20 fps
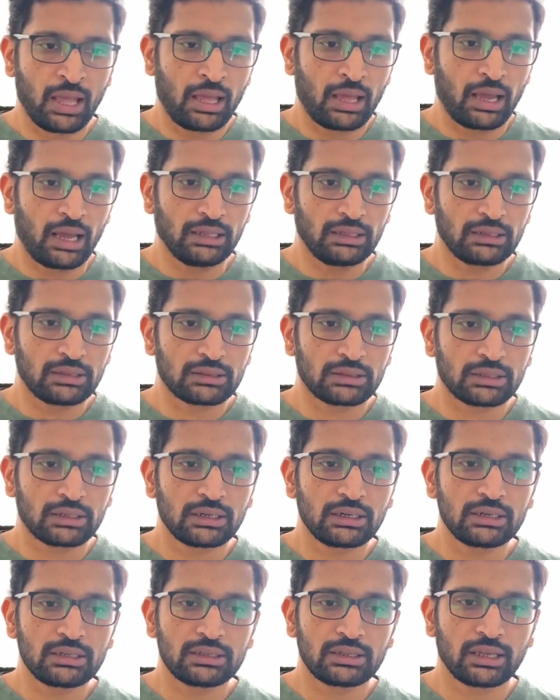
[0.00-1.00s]
And the
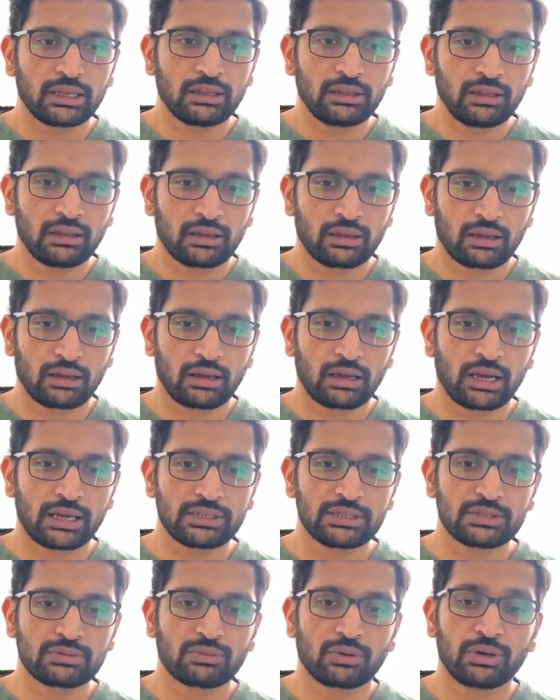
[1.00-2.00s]
third thing, I
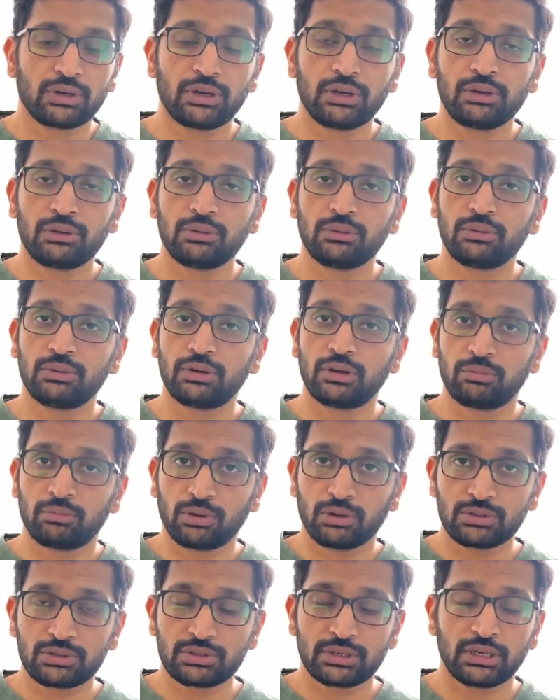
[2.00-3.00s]
just wanted to
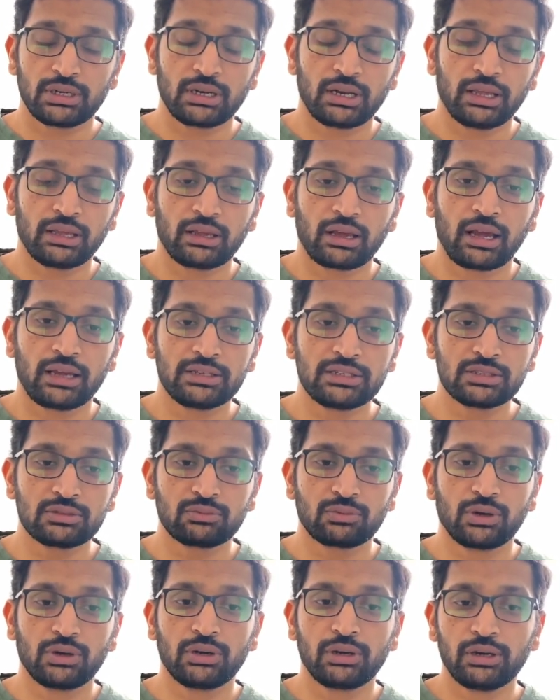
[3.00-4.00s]
demonstrate, like I
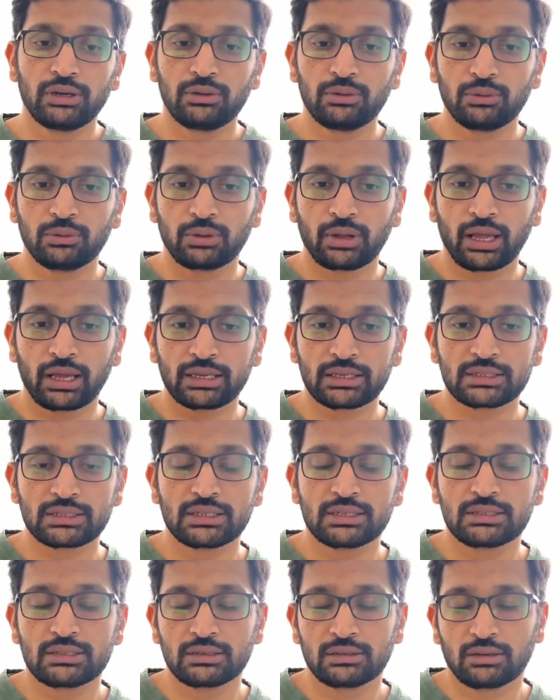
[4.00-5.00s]
just wanted to
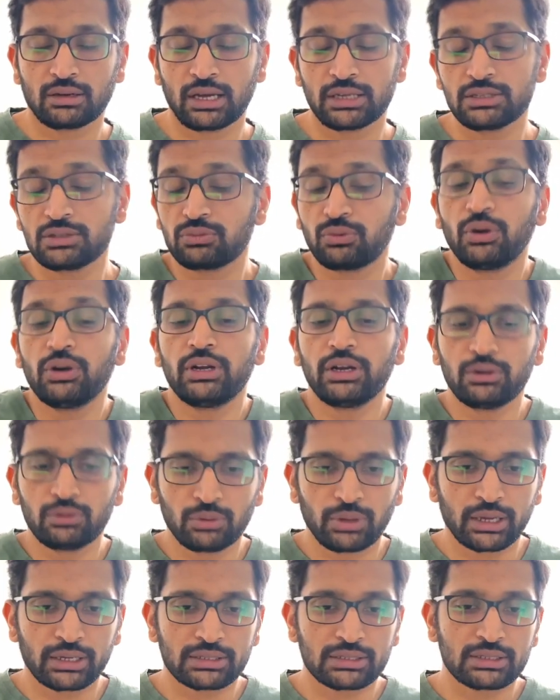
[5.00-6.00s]
access
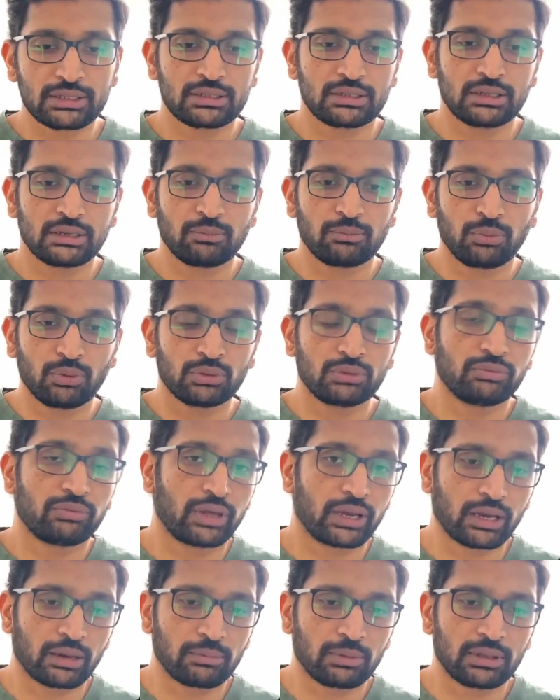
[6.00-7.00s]
the both
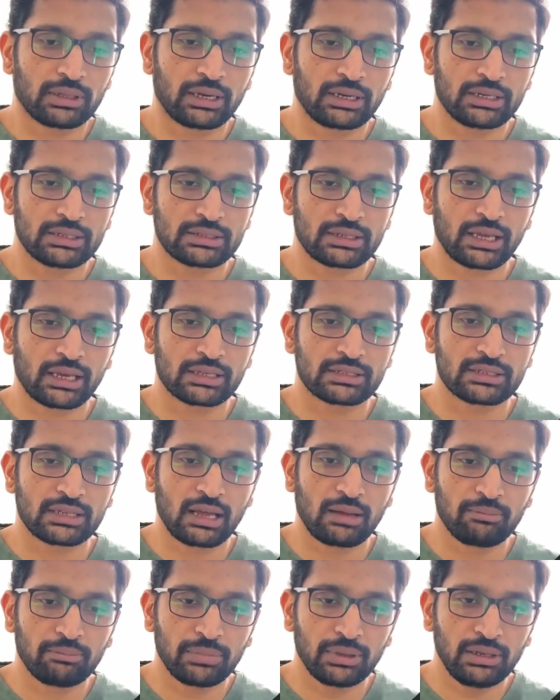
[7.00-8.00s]
variable, that is
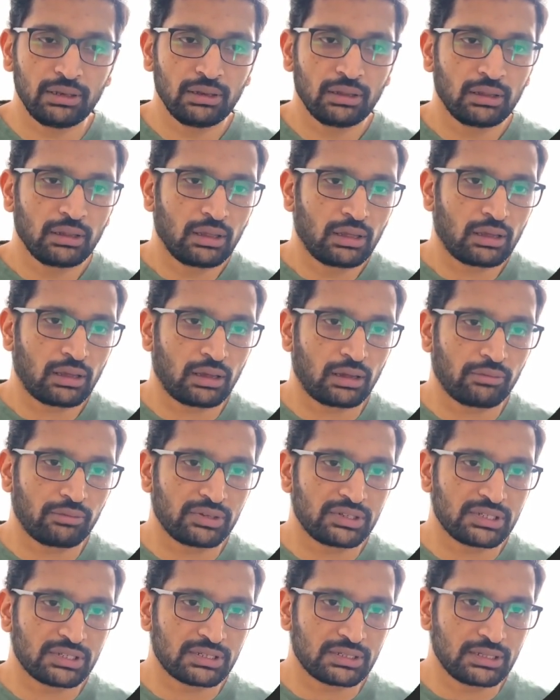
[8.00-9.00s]
example,
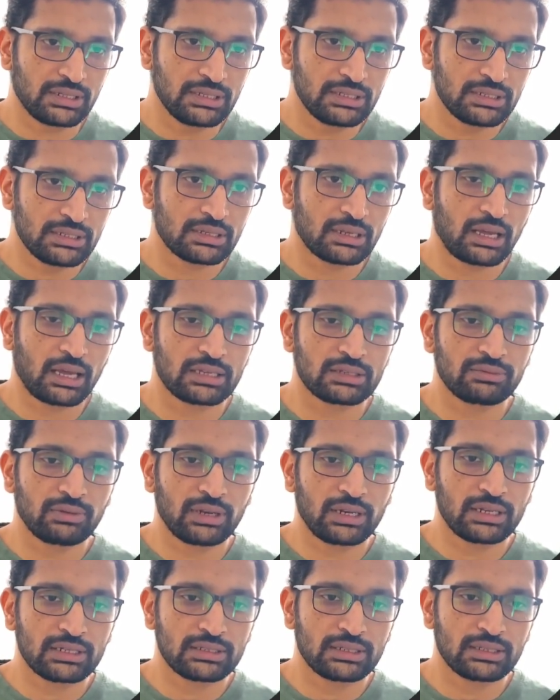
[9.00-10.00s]
which is this, as
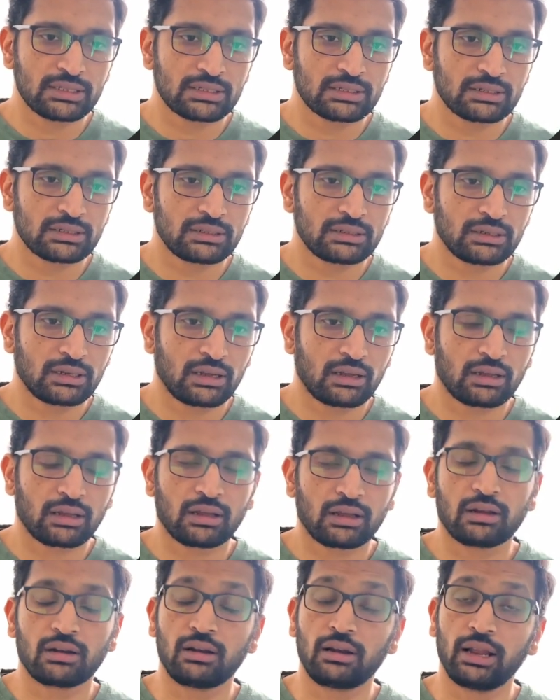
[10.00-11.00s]
well as this
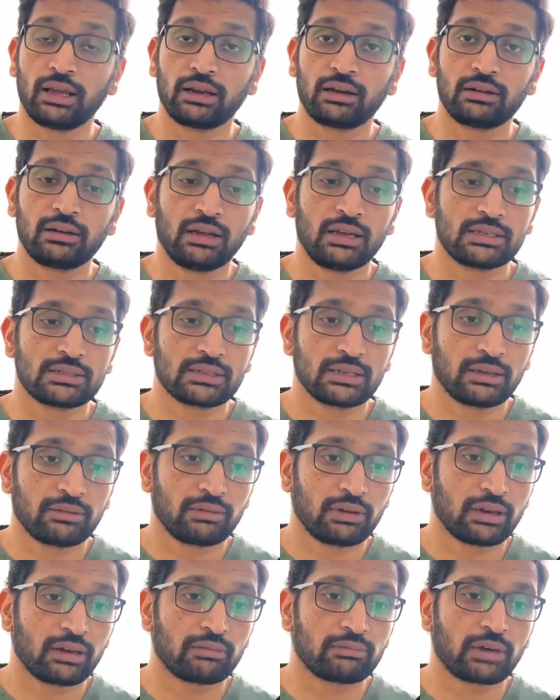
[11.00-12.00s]
like a task
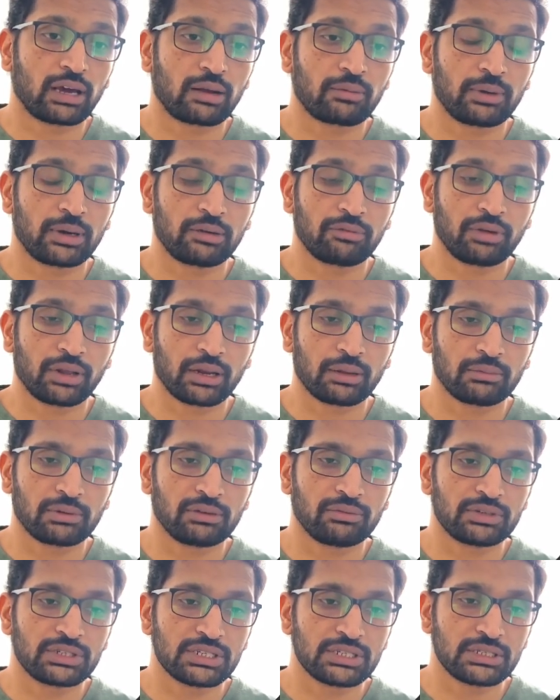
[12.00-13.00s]
level environment
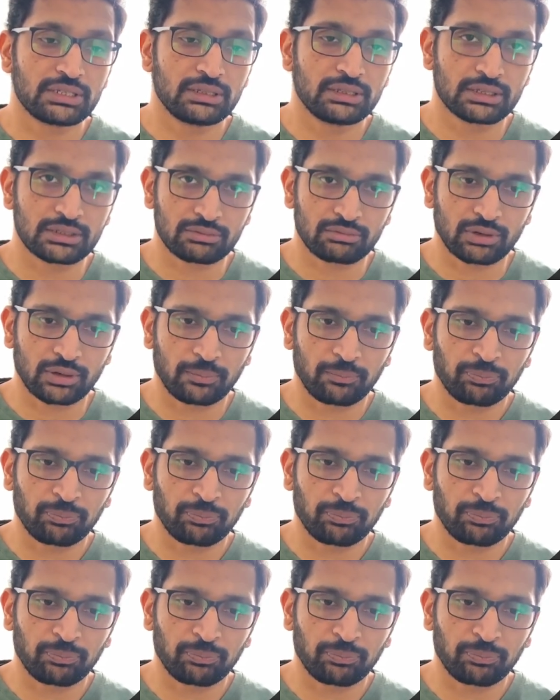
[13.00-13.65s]
variable, which is this one.